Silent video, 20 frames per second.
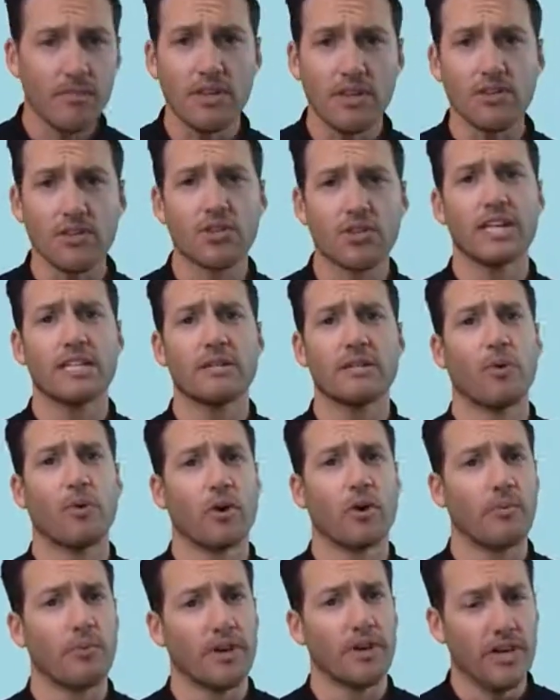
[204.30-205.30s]
So that's
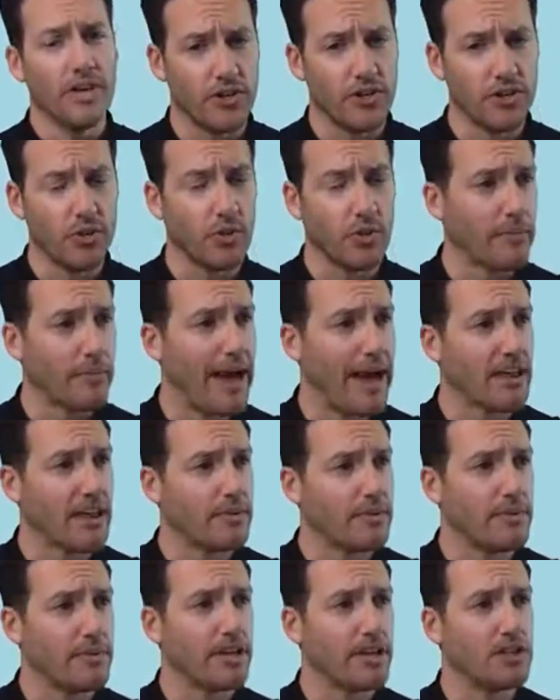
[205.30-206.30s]
important when you're doing
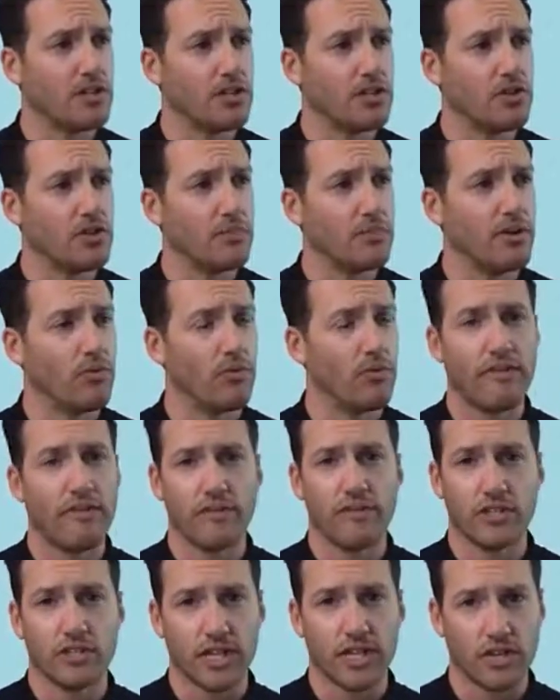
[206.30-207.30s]
math because you'll be
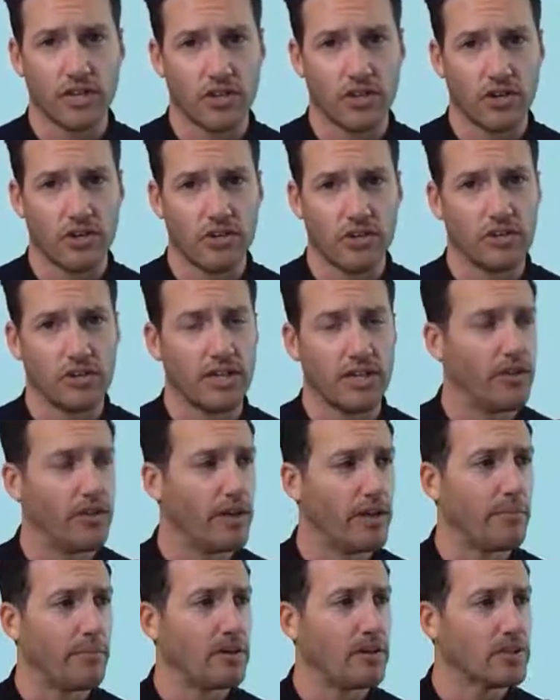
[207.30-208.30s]
referencing certain cell
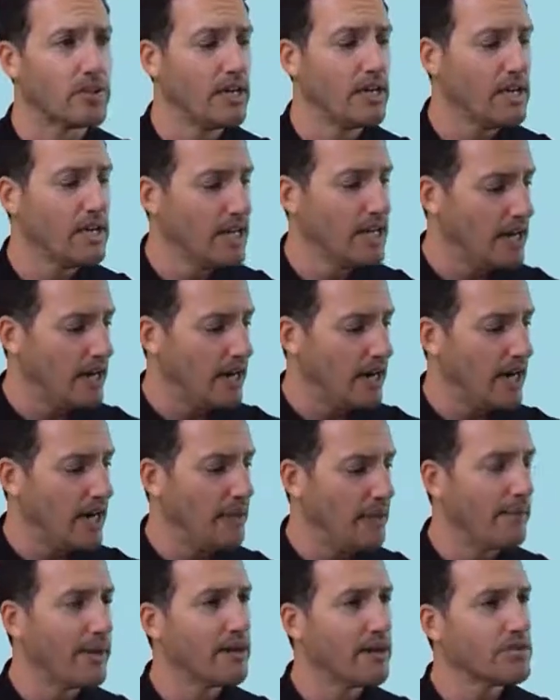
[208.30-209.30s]
numbers.
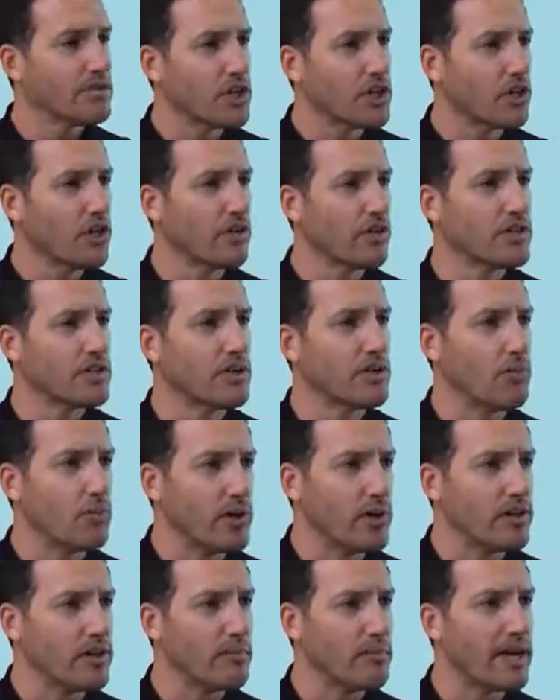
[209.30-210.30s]
But I'm just going to go over some
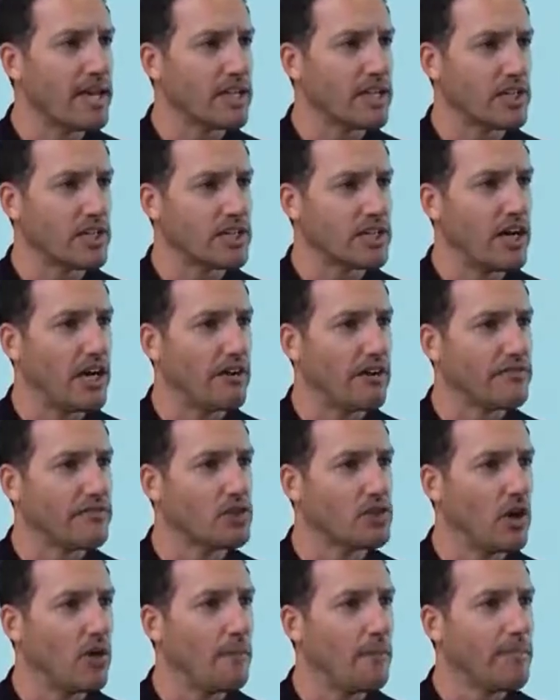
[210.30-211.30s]
really basic stuff.
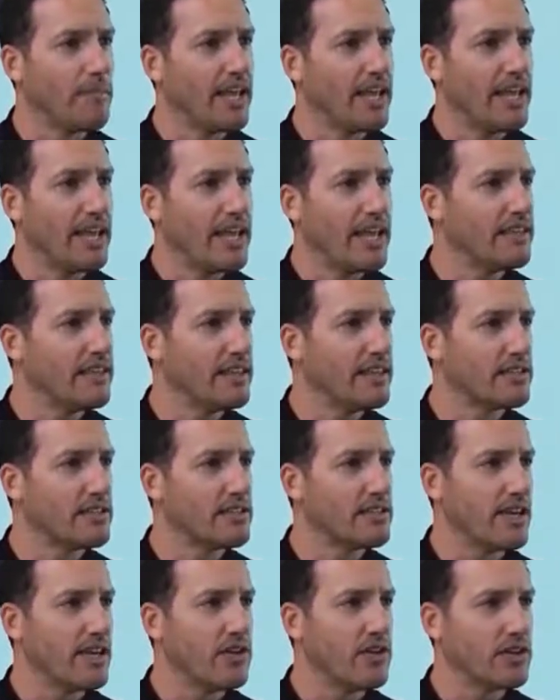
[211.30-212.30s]
So in
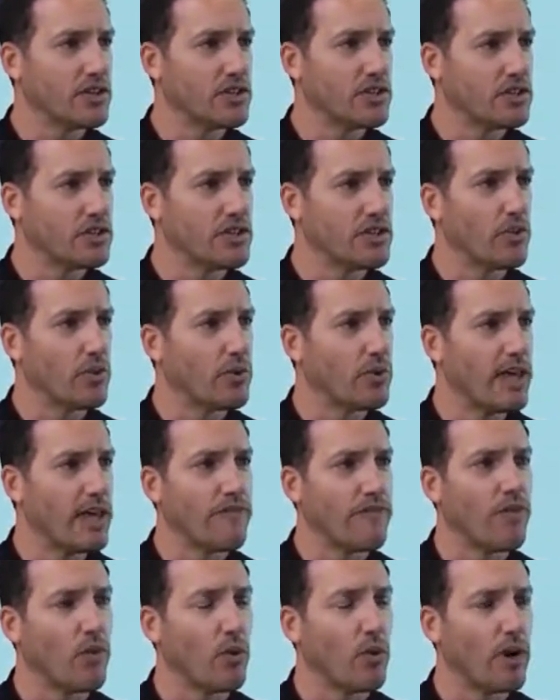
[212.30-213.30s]
this cell, let's just stick with
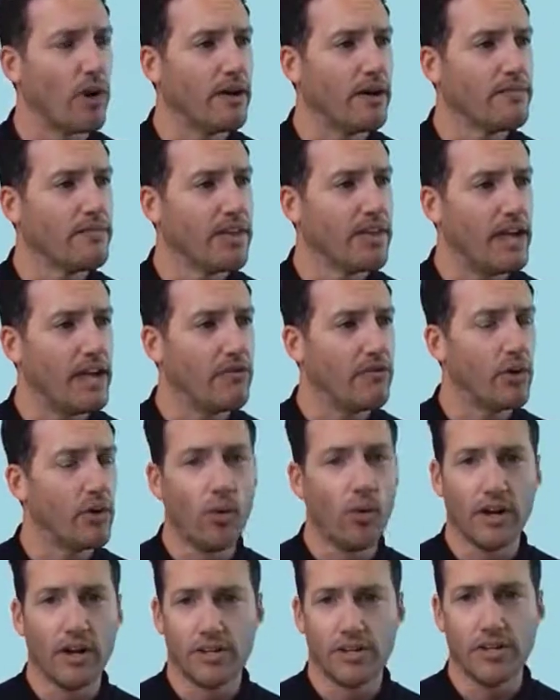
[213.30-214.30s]
F4. If we
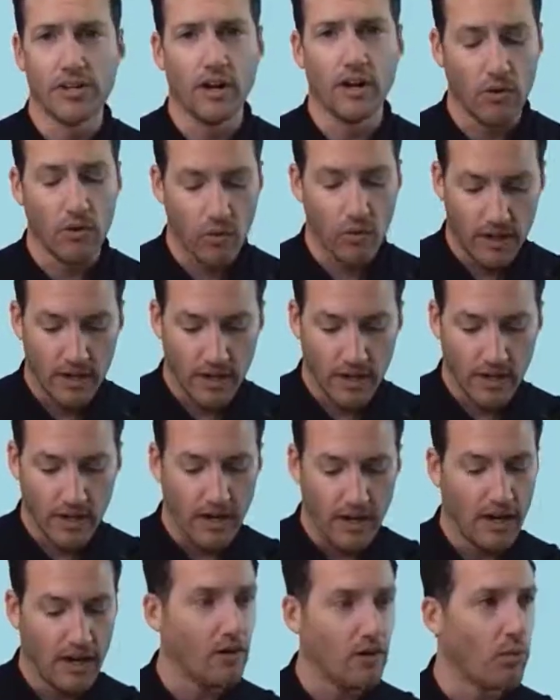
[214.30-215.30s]
wanted to know
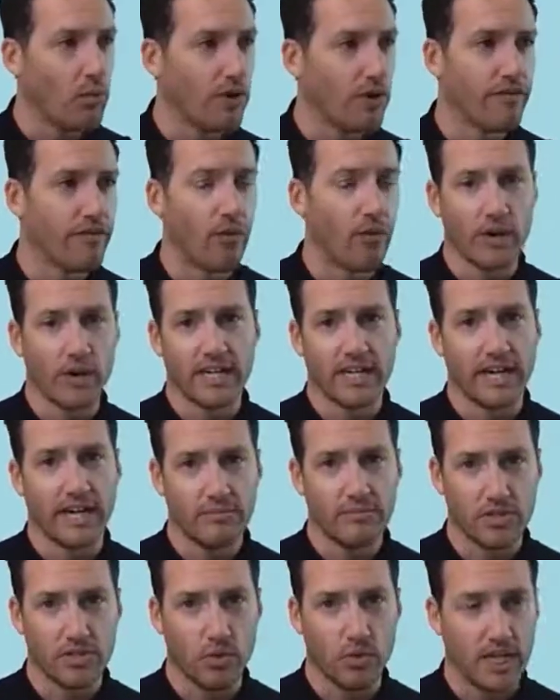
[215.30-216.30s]
what 4
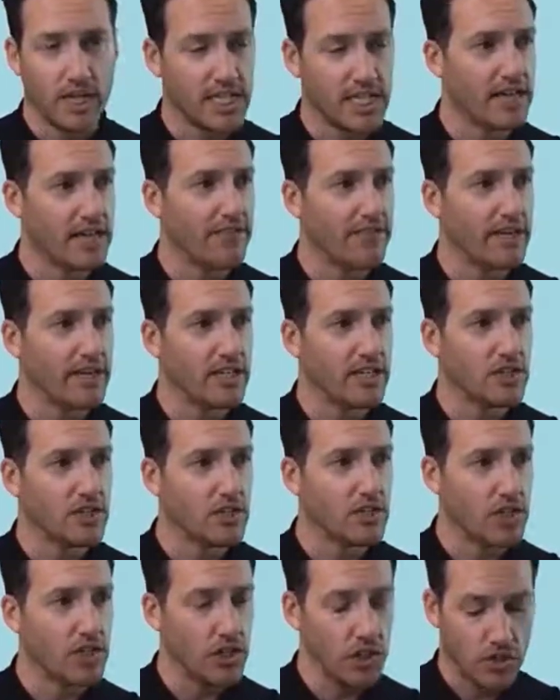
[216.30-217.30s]
times 27
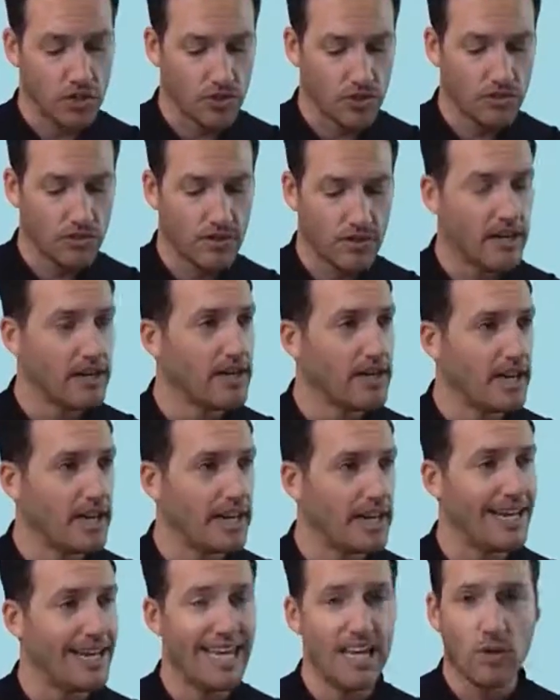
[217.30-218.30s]
is, you just
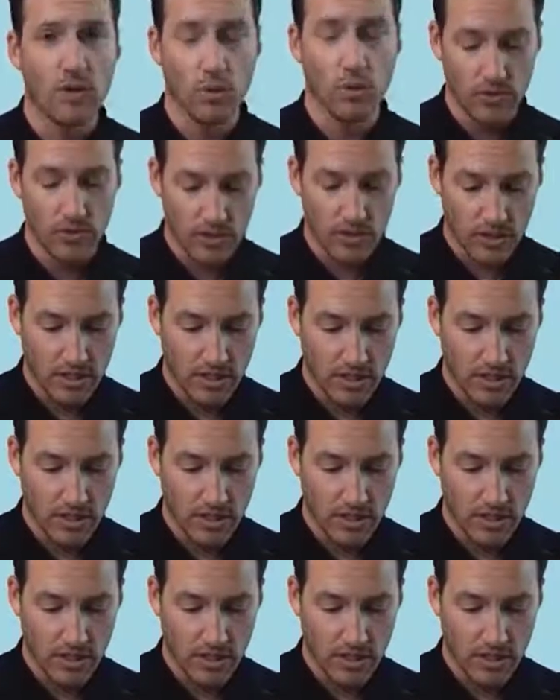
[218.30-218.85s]
hit equals